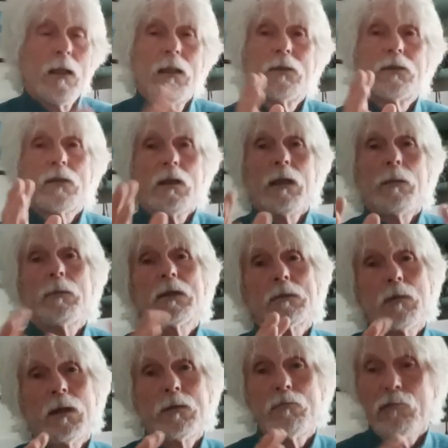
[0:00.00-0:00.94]
So let me
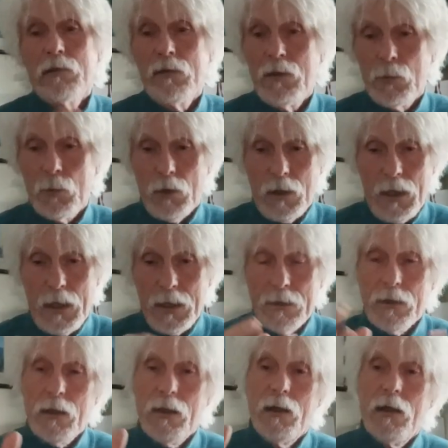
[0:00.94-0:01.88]
explain briefly what I
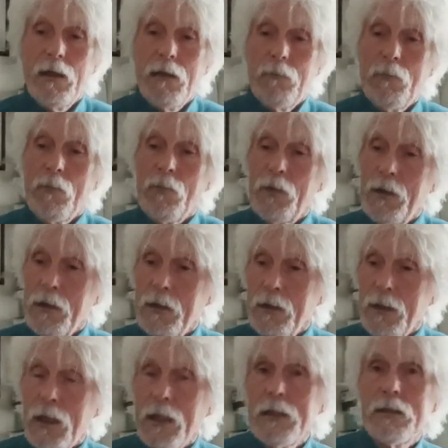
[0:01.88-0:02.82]
had. Um,
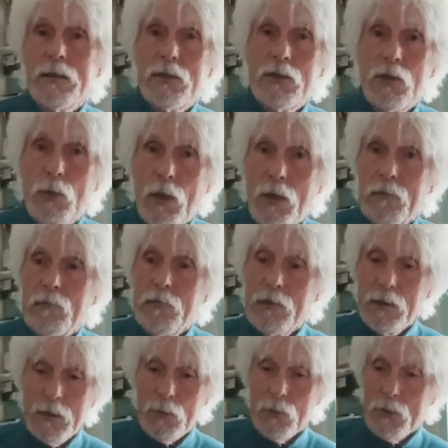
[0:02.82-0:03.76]
the
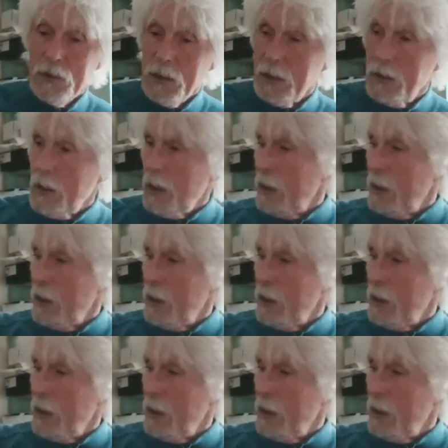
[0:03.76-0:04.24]
AD200 was in